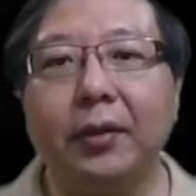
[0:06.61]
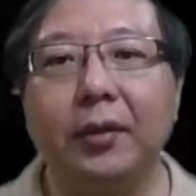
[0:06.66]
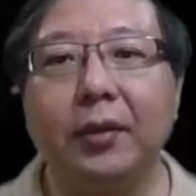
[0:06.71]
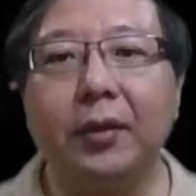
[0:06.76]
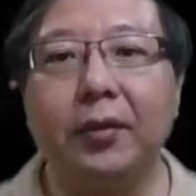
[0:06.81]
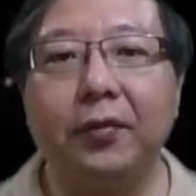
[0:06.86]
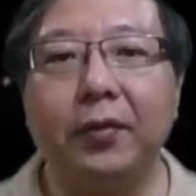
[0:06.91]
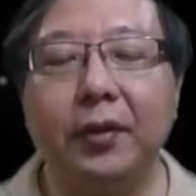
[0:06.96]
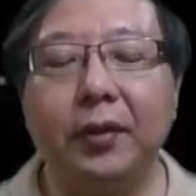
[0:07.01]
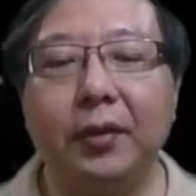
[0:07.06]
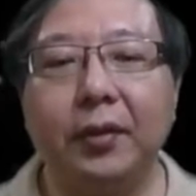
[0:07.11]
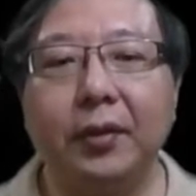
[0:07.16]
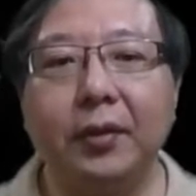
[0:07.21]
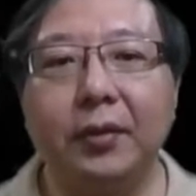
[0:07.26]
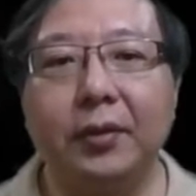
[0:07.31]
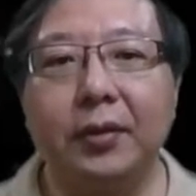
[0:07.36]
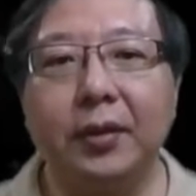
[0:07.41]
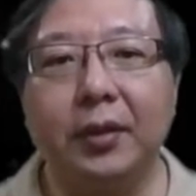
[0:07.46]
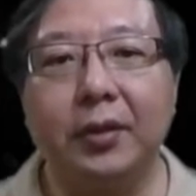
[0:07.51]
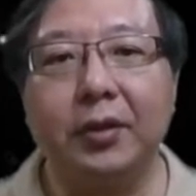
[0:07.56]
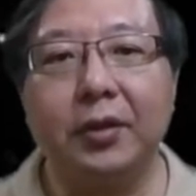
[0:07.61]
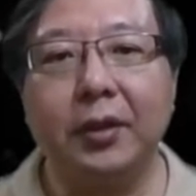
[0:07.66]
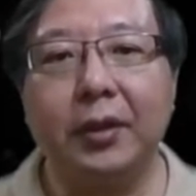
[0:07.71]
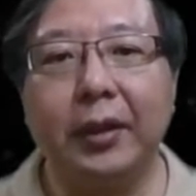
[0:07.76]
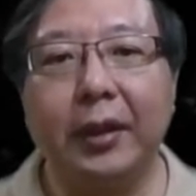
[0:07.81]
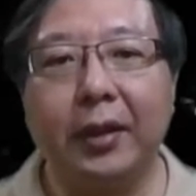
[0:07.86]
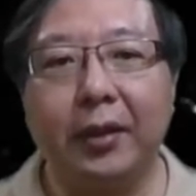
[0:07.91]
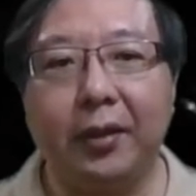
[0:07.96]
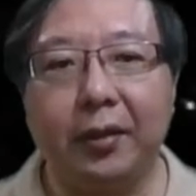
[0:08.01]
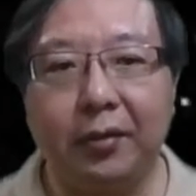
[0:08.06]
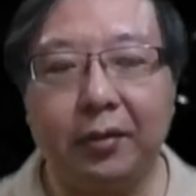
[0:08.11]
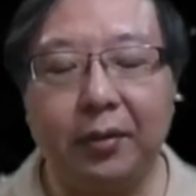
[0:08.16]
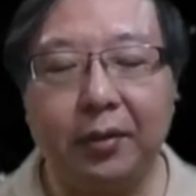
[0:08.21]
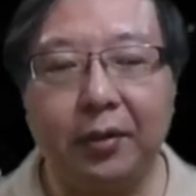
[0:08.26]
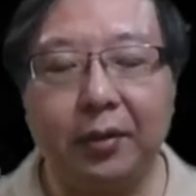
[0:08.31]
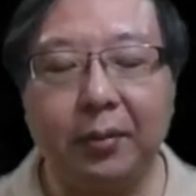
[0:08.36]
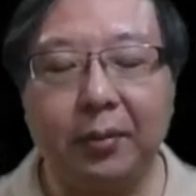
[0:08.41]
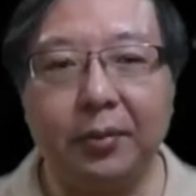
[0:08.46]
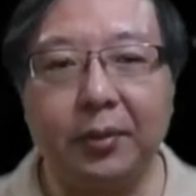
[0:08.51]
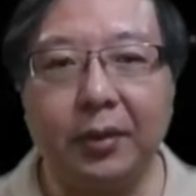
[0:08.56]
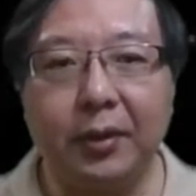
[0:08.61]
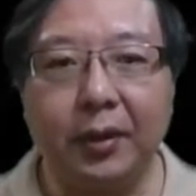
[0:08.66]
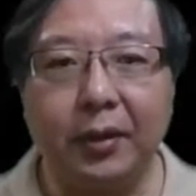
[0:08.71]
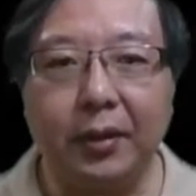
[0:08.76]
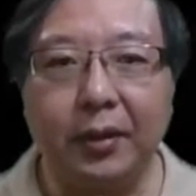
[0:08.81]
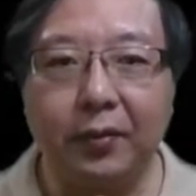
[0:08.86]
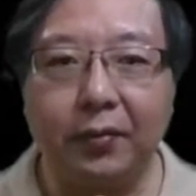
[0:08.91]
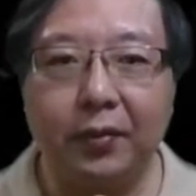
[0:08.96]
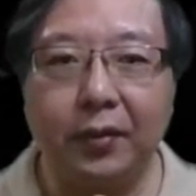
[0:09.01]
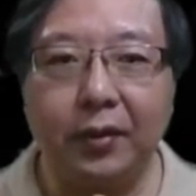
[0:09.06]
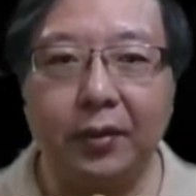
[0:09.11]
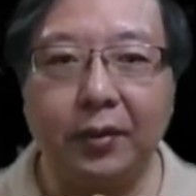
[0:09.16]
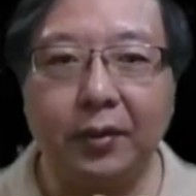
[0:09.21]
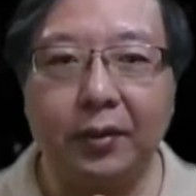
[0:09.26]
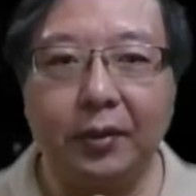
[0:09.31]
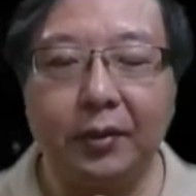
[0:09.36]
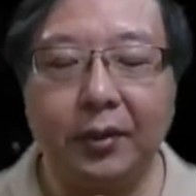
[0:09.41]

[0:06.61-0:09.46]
different searching algorithms and different